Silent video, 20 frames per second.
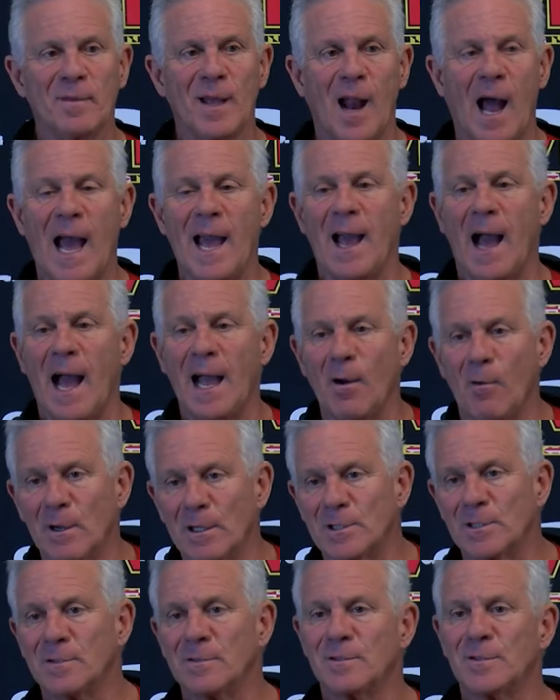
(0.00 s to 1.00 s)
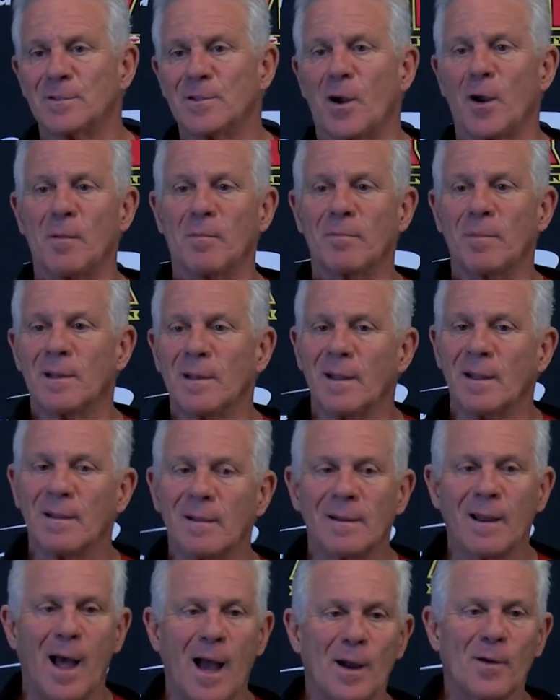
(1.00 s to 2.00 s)
You know, I always start them in
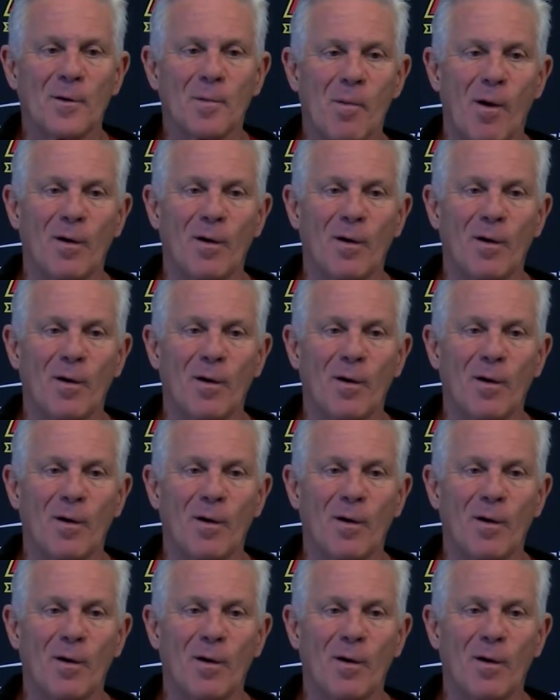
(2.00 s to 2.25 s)
the locker room.